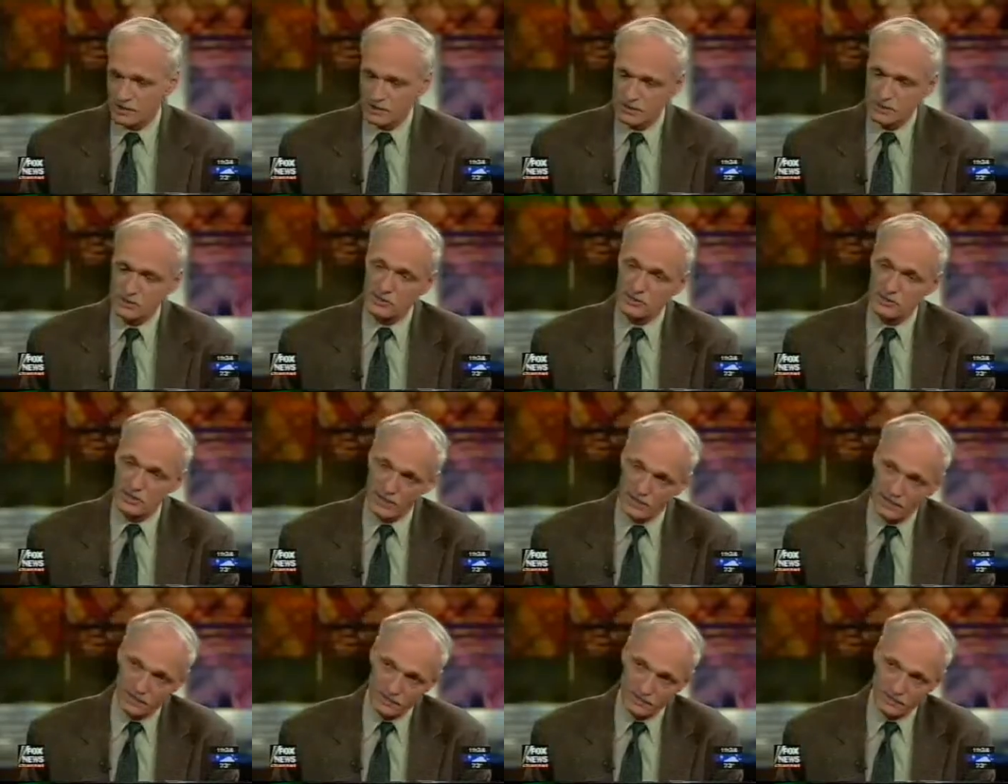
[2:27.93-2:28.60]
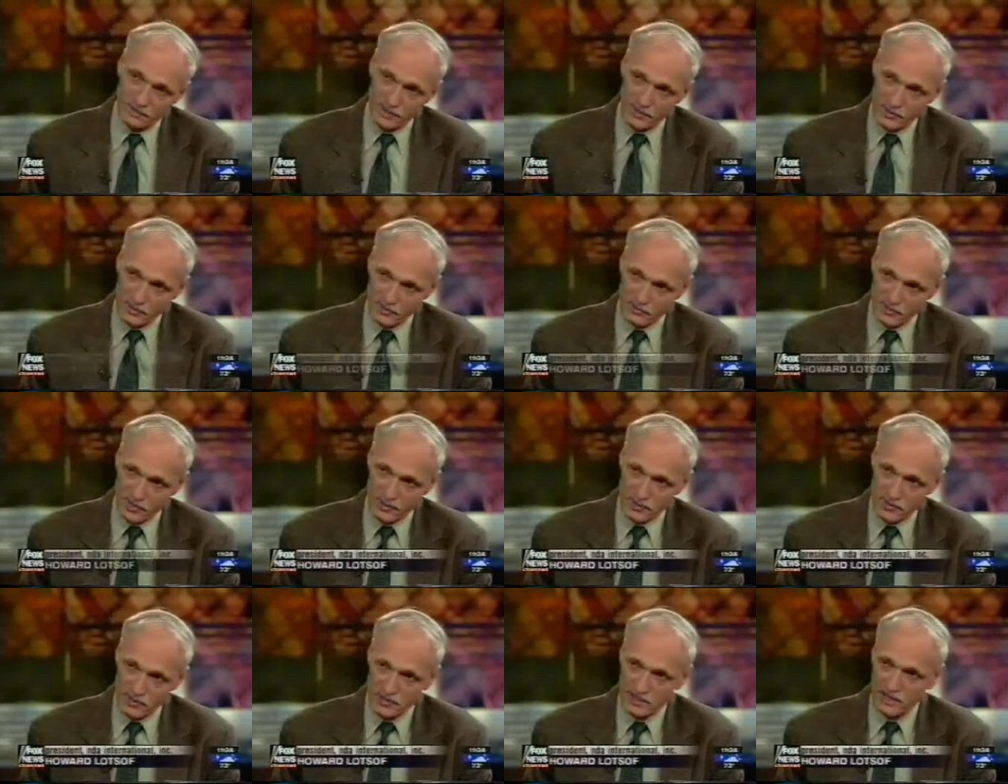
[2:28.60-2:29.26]
It's a single
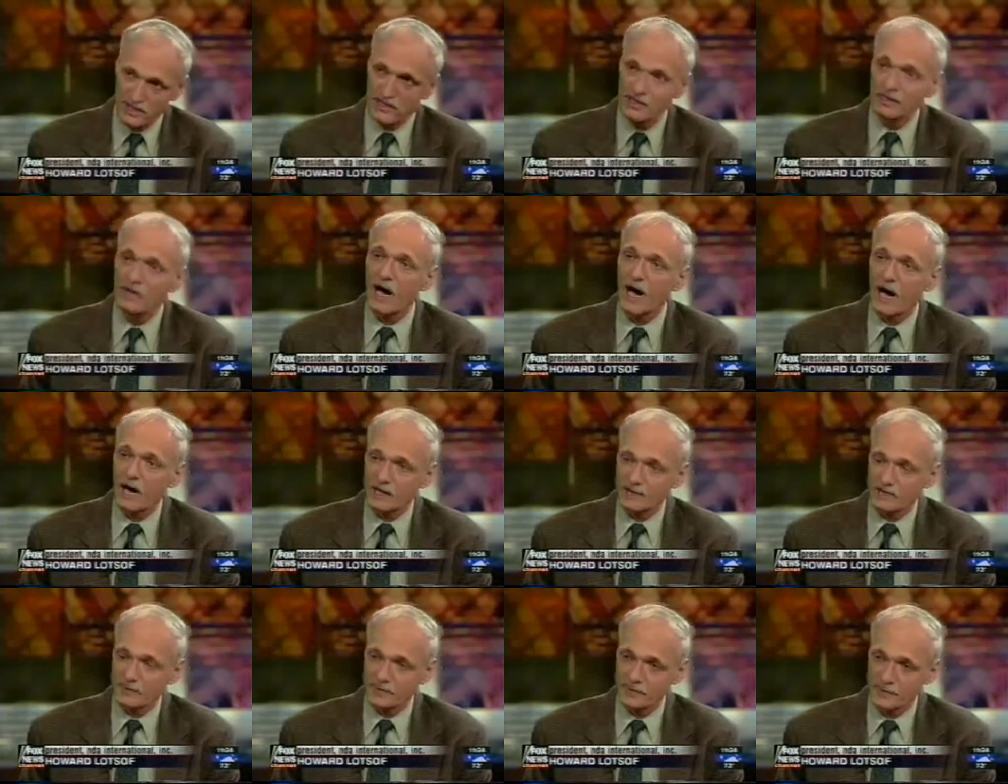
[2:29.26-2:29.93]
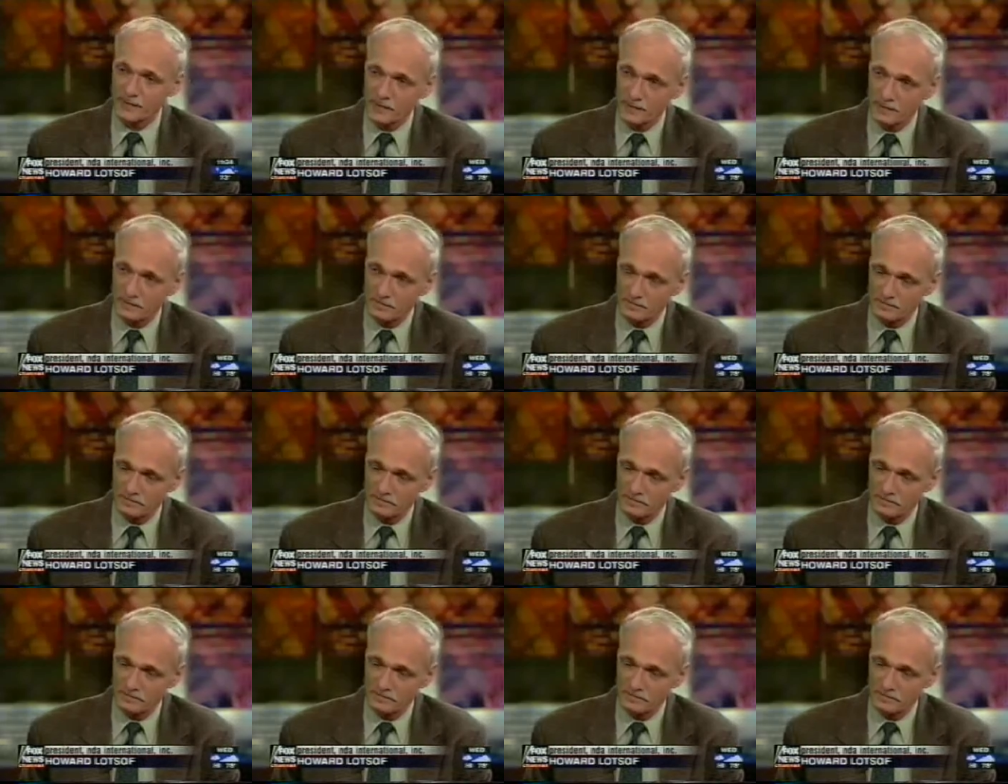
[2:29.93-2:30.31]
administration in the hospital.